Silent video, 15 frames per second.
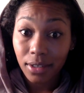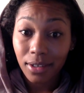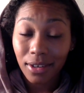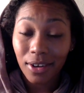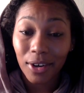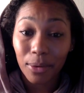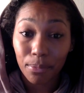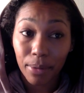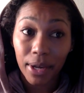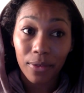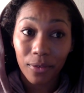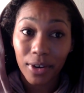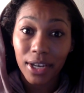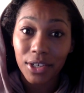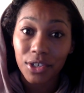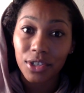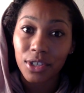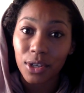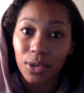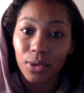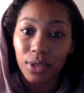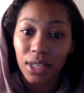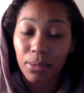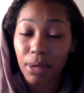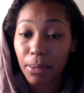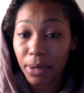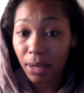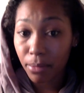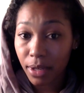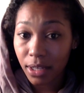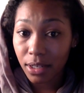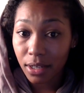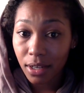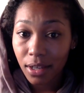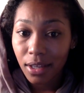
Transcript: or bet resh. So sometimes it can mean